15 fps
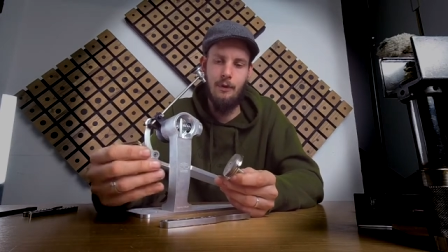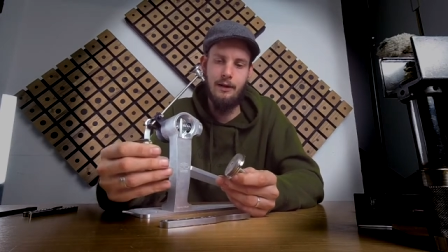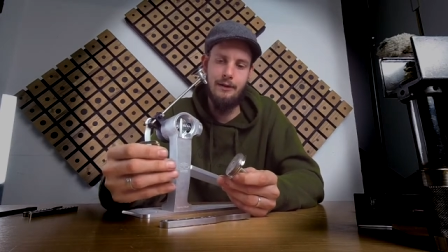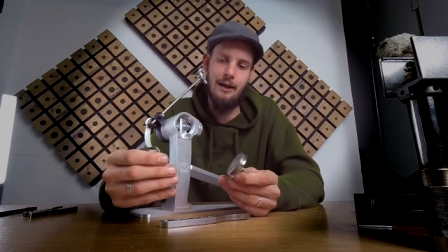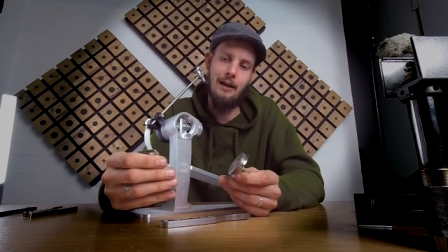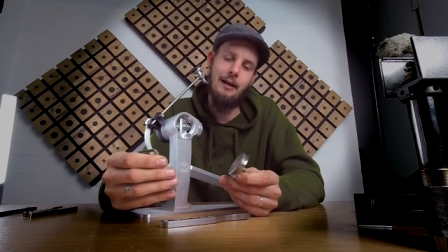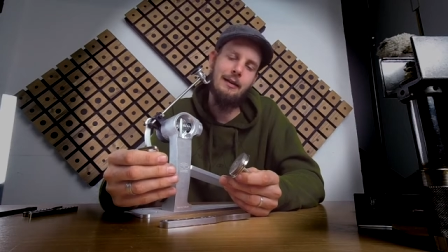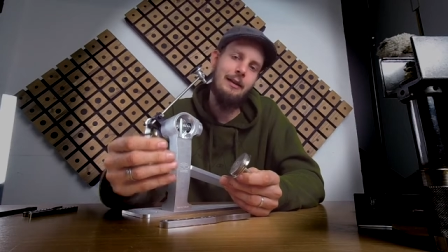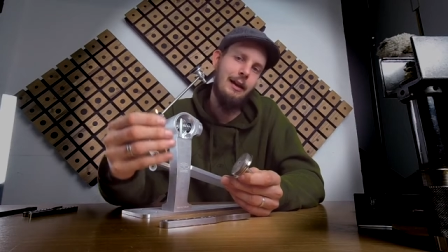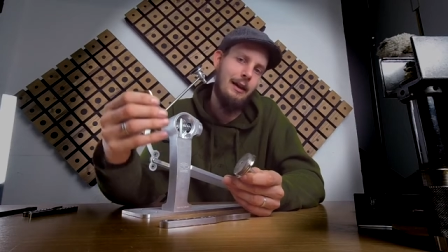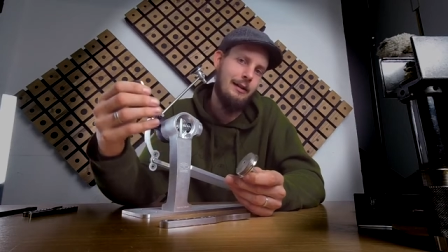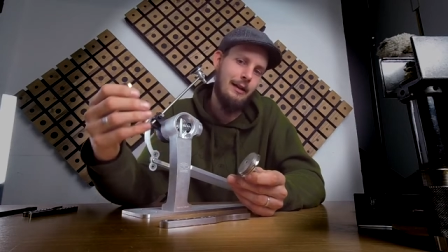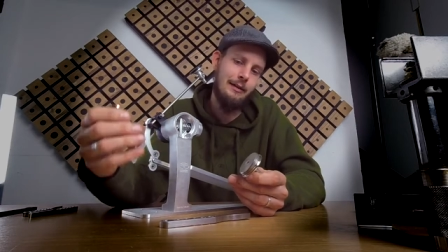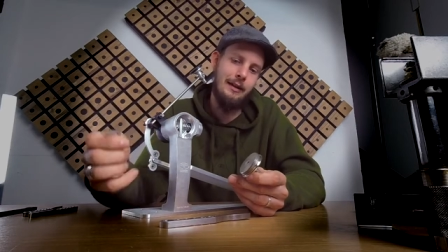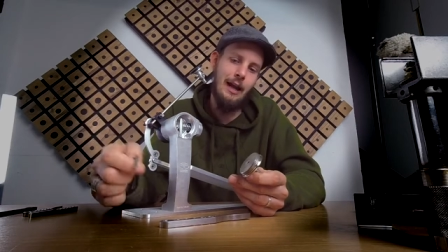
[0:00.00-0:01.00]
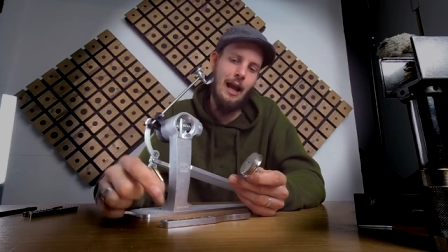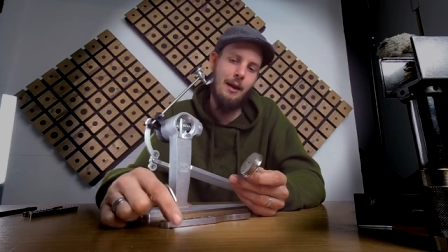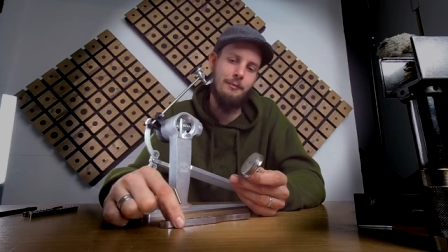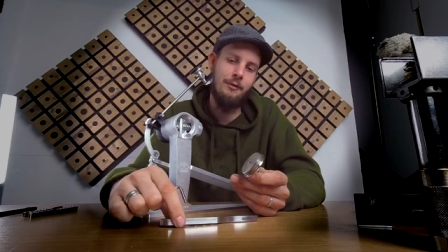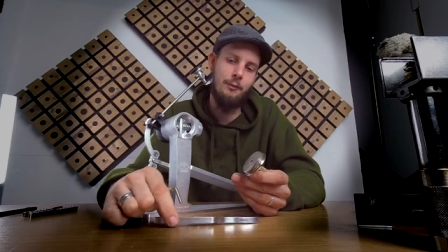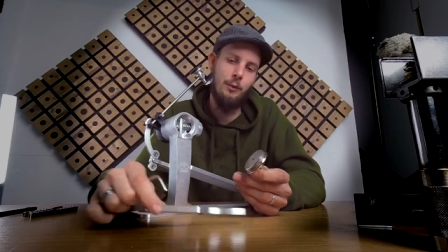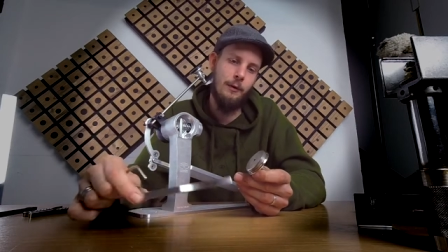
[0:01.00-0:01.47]
the Allen key that
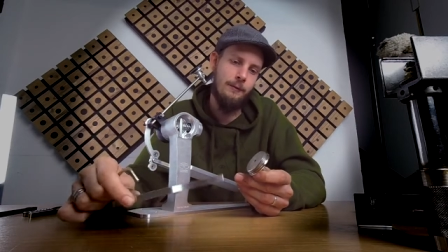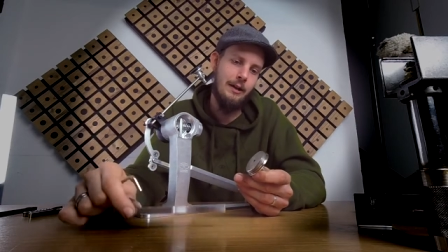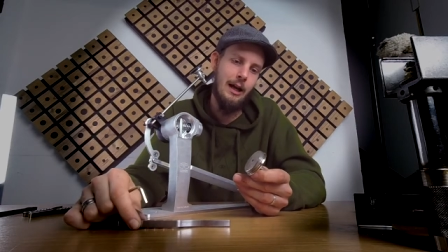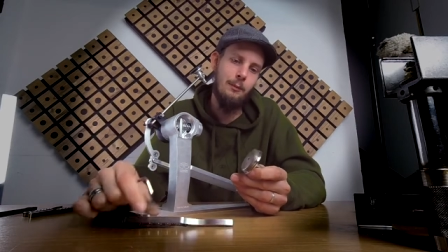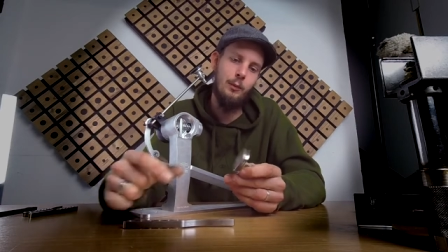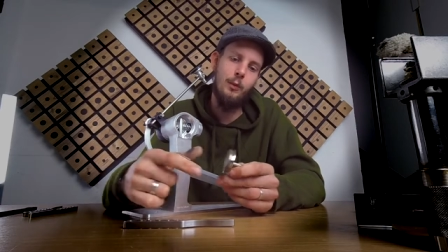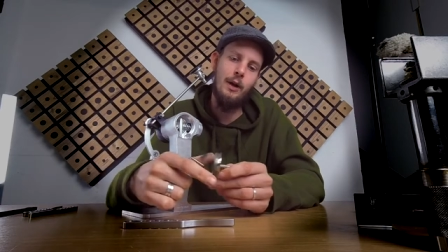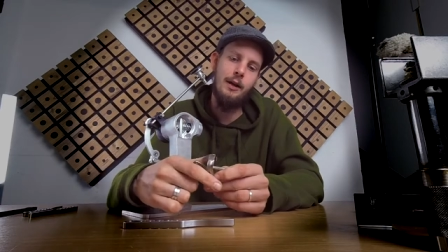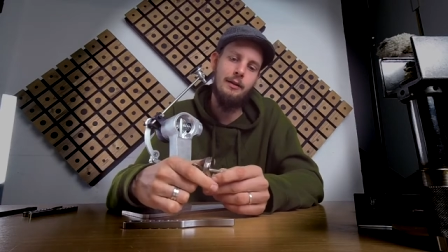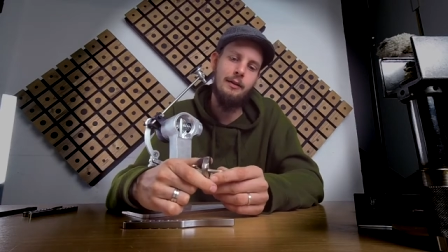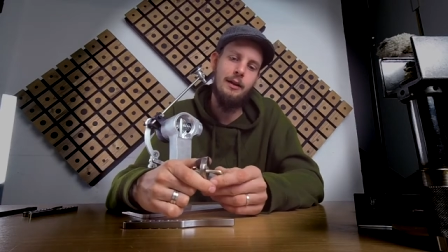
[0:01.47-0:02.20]
comes with the upgrade